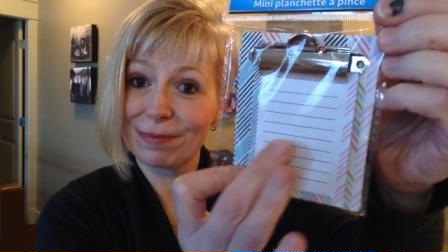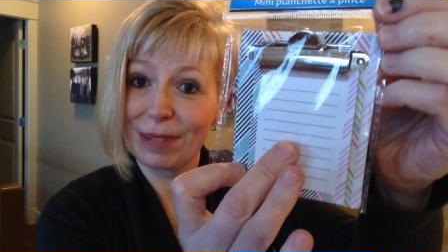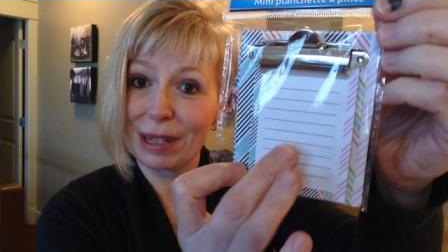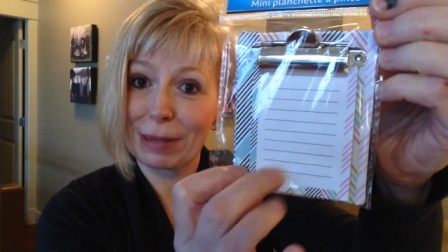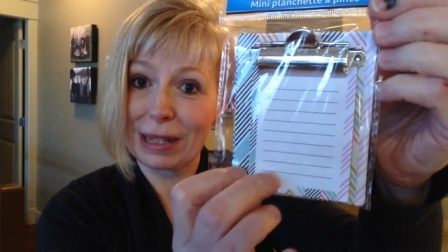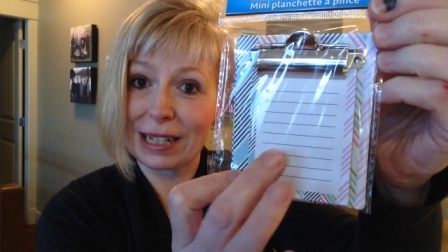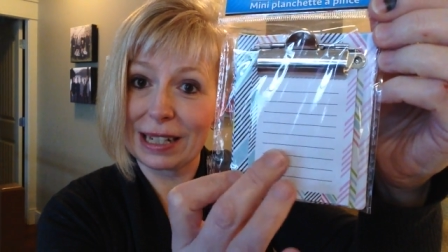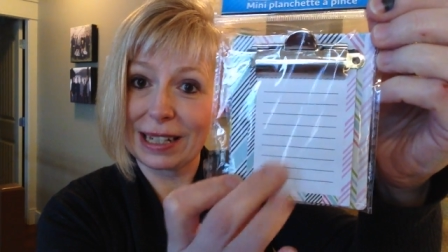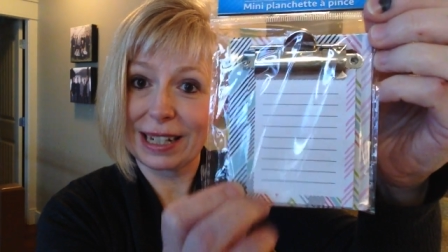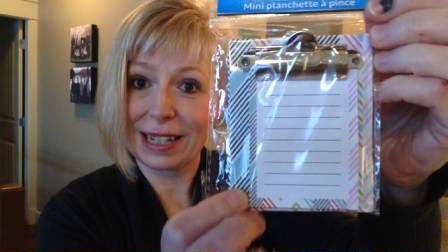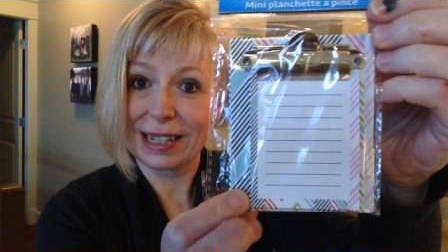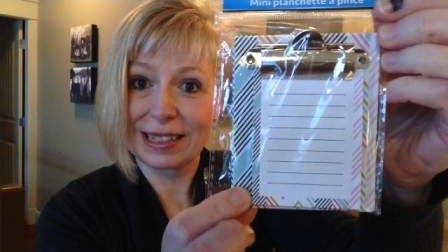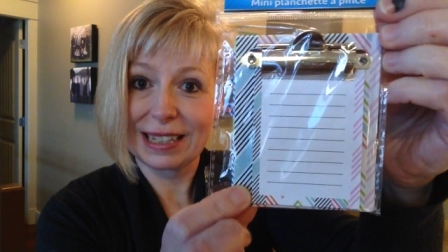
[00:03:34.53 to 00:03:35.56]
Make my little
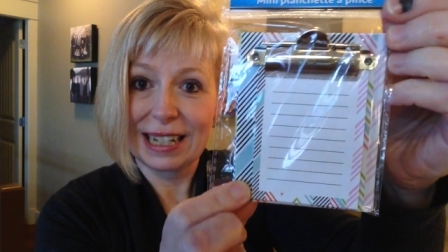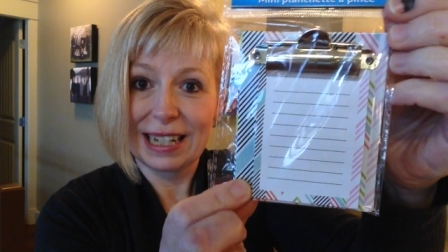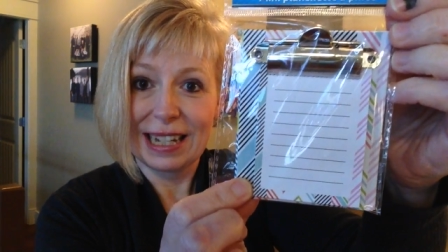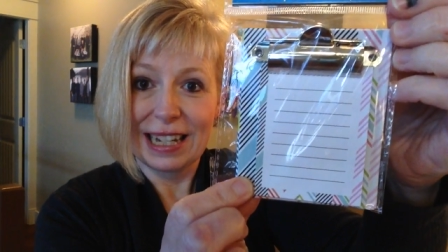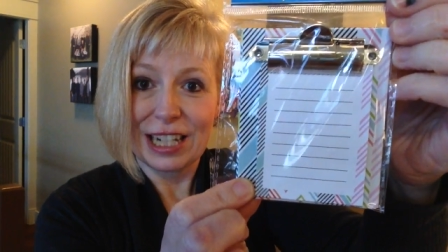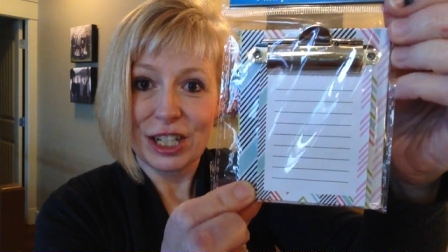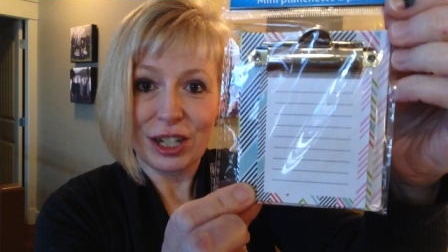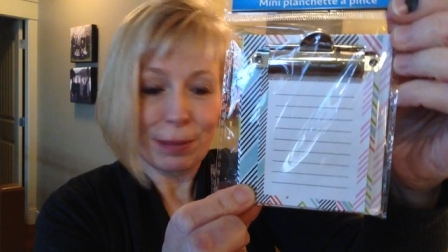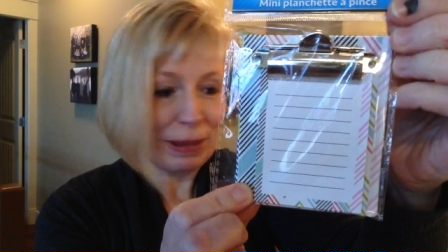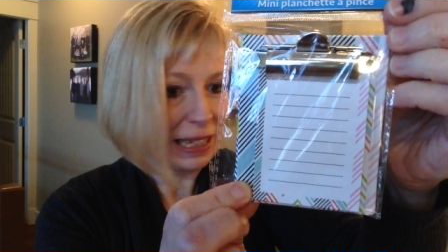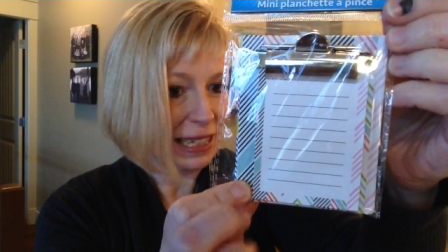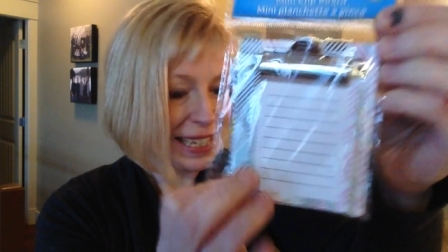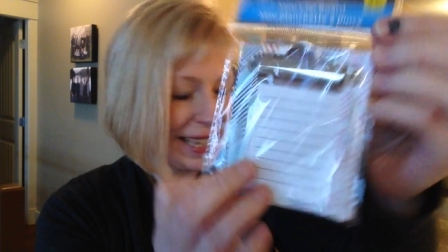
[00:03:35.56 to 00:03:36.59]
uh,
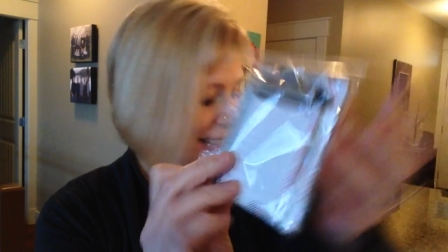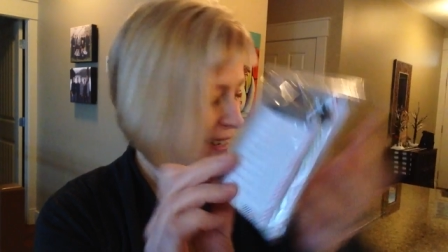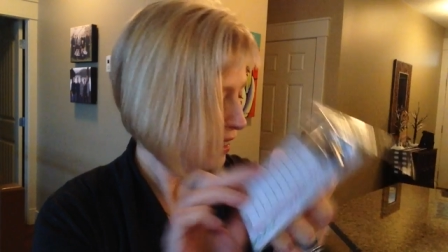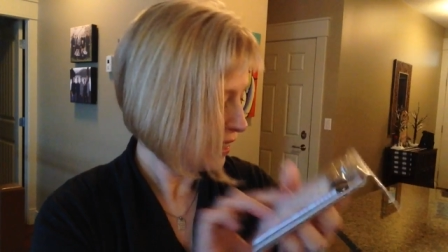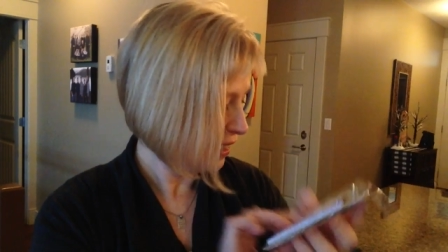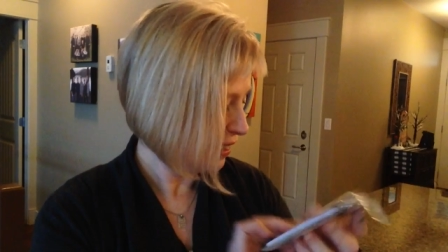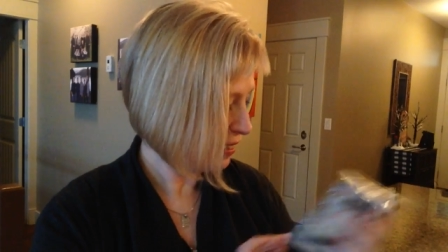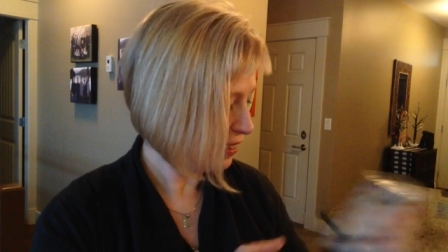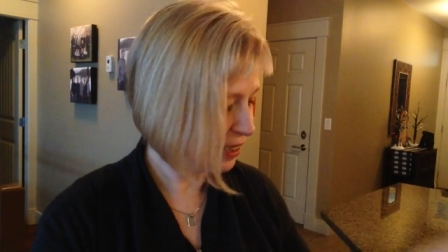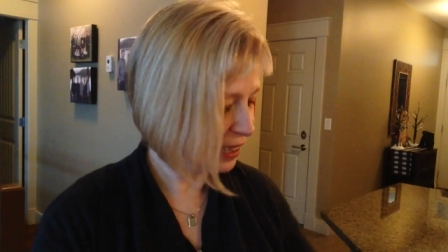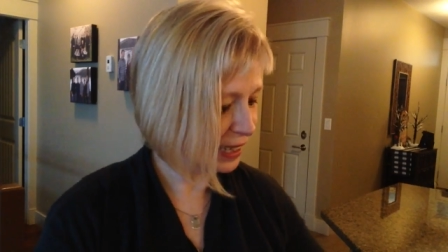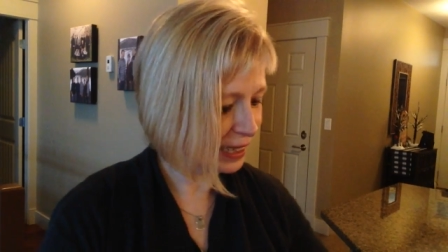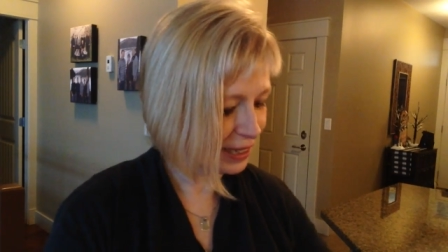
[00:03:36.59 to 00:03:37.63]
shopping lists on there.
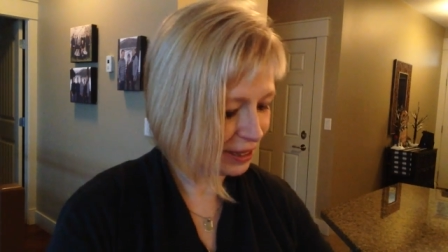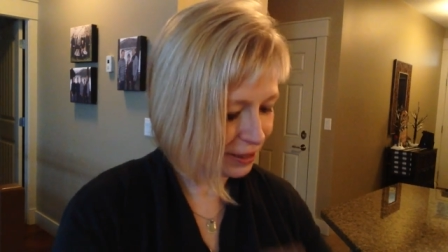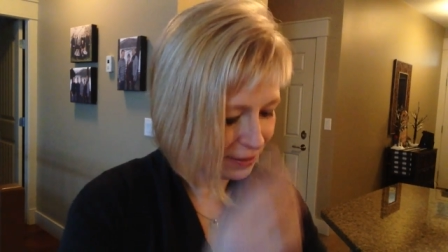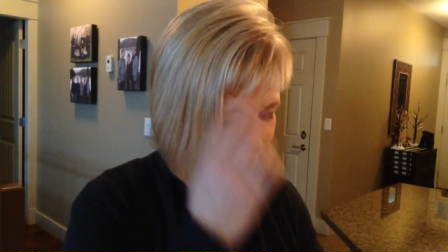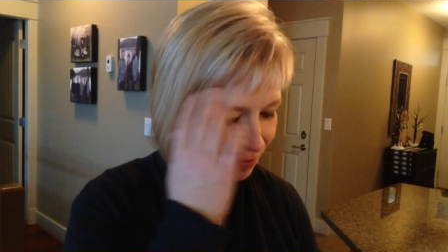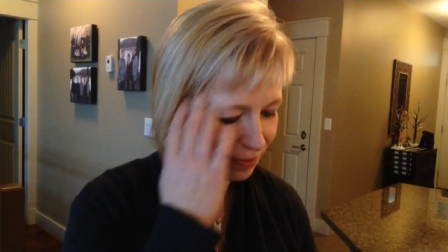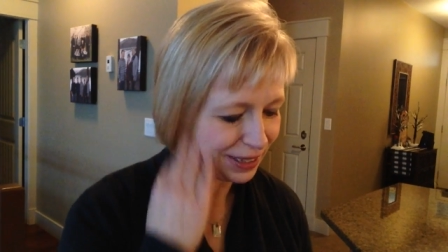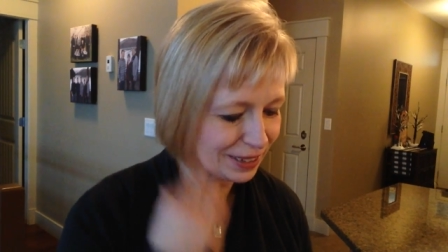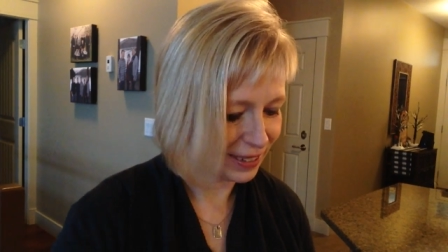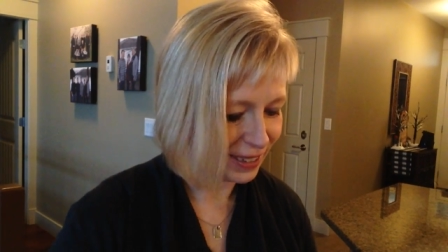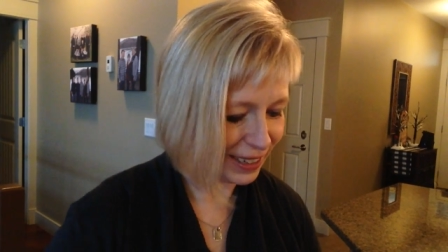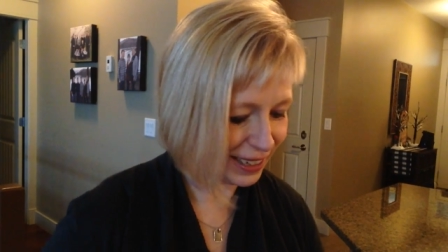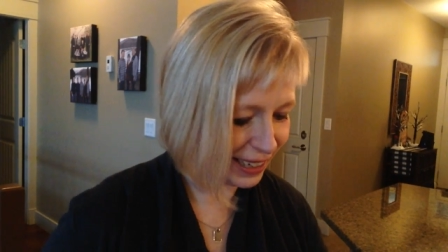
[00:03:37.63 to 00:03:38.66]

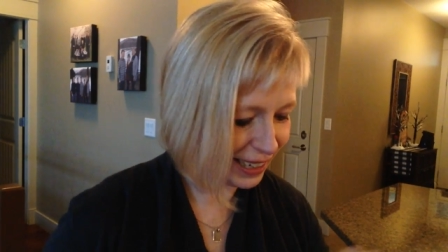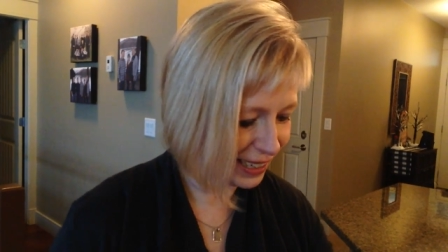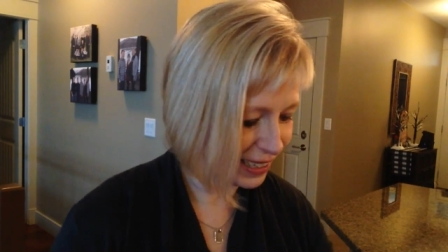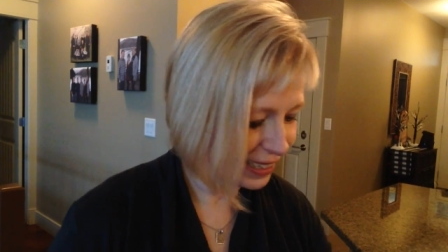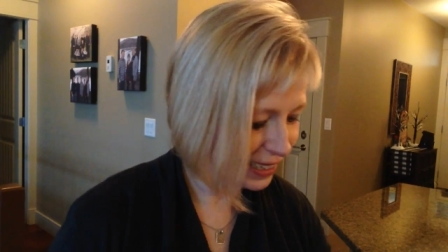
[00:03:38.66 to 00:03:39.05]
Aww.